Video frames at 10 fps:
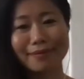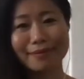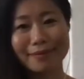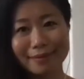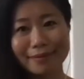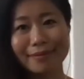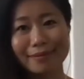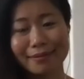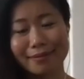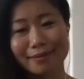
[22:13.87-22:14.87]

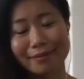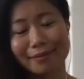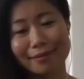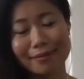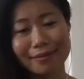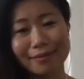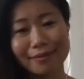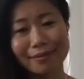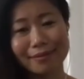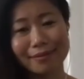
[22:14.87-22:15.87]

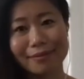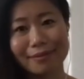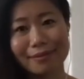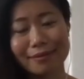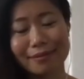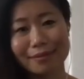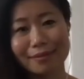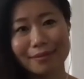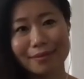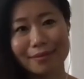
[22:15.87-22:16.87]

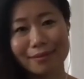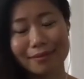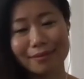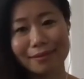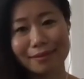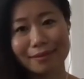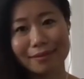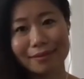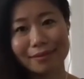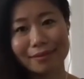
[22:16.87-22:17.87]

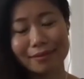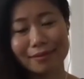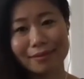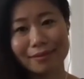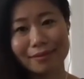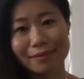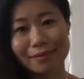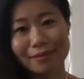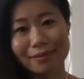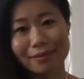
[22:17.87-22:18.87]

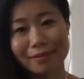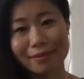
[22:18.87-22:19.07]
[no speech]